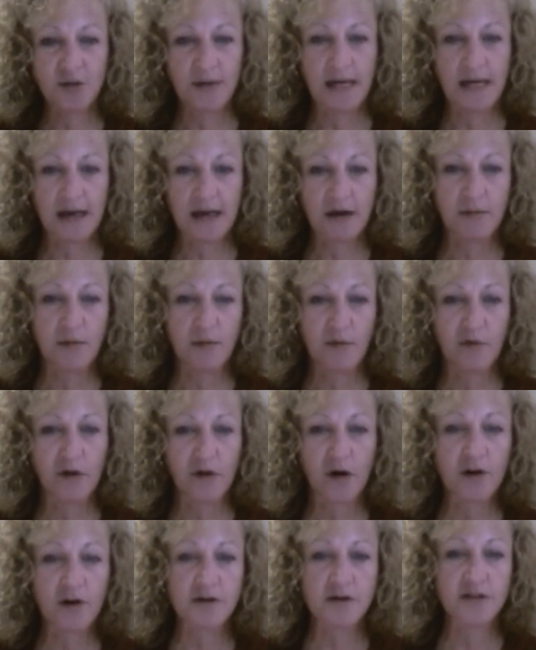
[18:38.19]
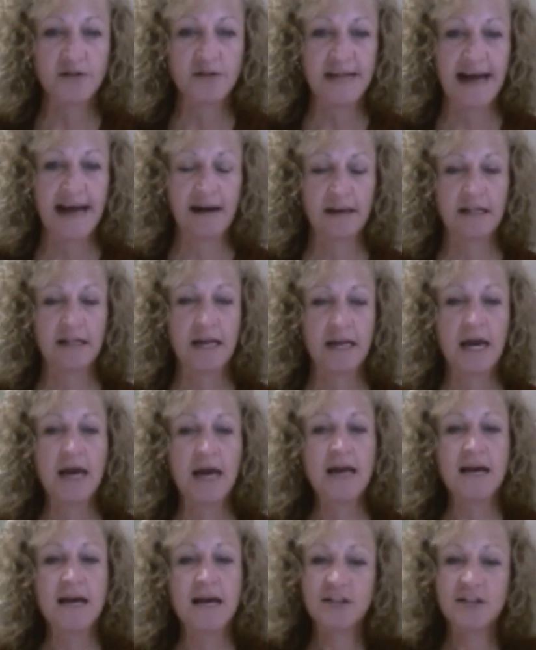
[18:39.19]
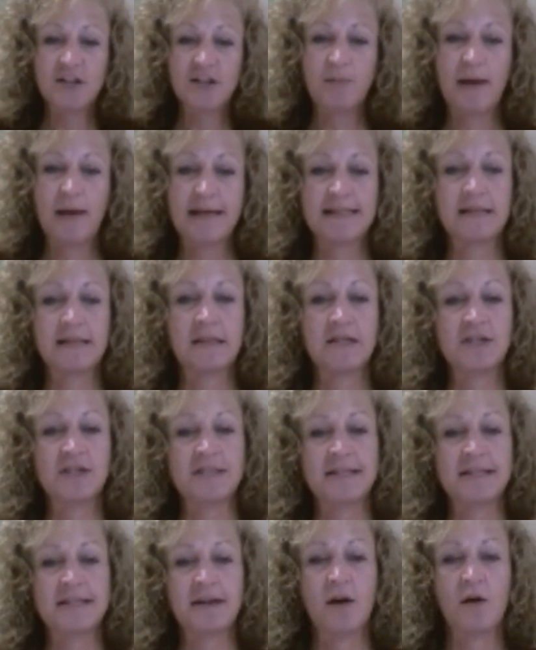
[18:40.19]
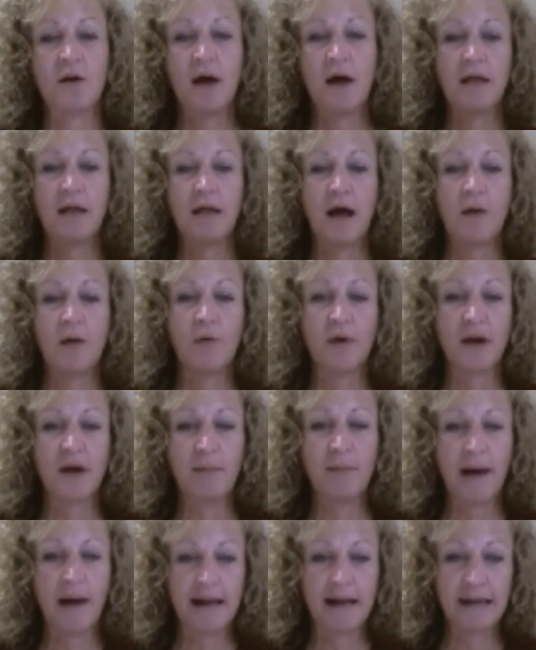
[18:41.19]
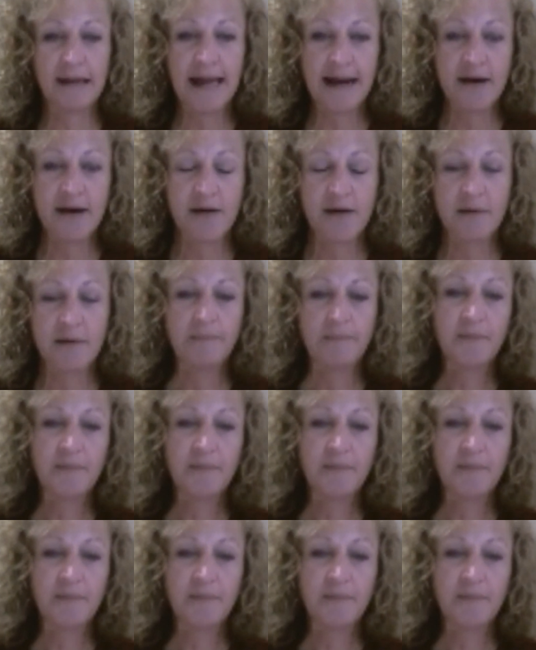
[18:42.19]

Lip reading: We needed to move her cursor down, and she basically just said, oh, I'll worry about it later.